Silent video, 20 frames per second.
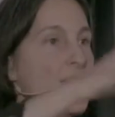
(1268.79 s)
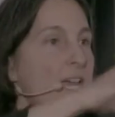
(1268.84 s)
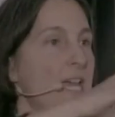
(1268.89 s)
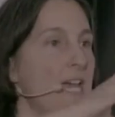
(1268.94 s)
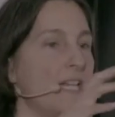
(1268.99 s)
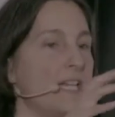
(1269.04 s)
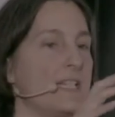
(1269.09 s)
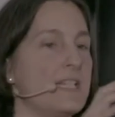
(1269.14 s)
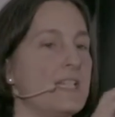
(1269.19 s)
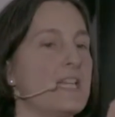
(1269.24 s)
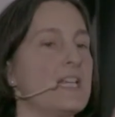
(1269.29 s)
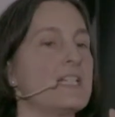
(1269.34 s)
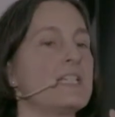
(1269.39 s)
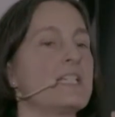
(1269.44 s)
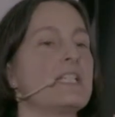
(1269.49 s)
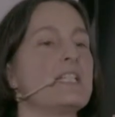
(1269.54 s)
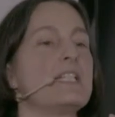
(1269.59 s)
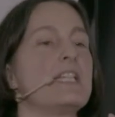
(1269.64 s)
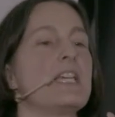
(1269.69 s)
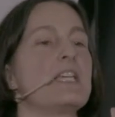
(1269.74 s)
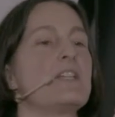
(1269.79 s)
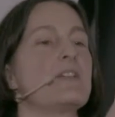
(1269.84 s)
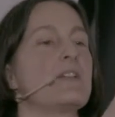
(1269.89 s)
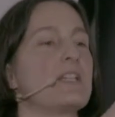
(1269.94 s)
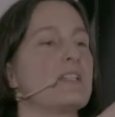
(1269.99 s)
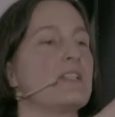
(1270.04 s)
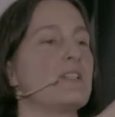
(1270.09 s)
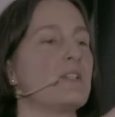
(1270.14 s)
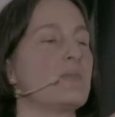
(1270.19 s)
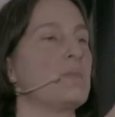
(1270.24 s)
And at the end of the day, you
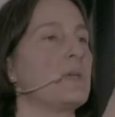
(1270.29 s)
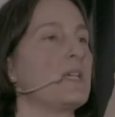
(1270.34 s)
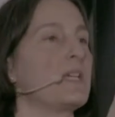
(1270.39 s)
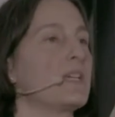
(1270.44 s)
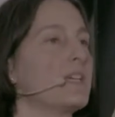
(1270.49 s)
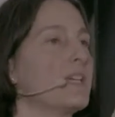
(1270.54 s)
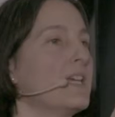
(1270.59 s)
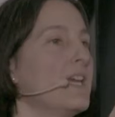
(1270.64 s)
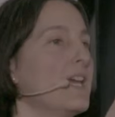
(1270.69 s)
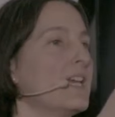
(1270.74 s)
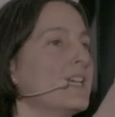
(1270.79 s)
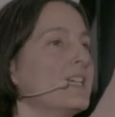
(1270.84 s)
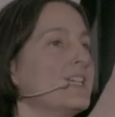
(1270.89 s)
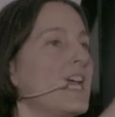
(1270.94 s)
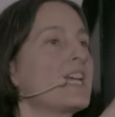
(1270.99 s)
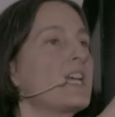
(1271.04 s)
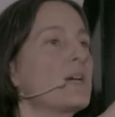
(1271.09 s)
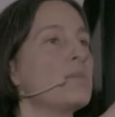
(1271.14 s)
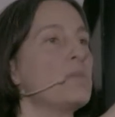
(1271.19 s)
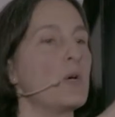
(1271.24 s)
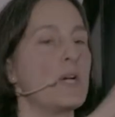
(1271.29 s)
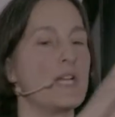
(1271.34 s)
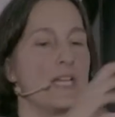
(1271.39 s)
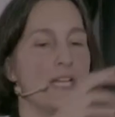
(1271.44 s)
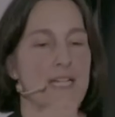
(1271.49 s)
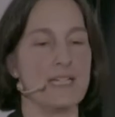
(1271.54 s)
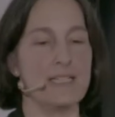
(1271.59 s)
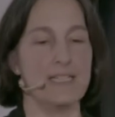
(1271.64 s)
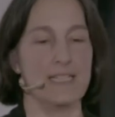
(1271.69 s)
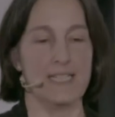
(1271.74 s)
get this big
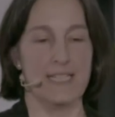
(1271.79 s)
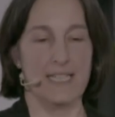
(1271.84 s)
gegamoya,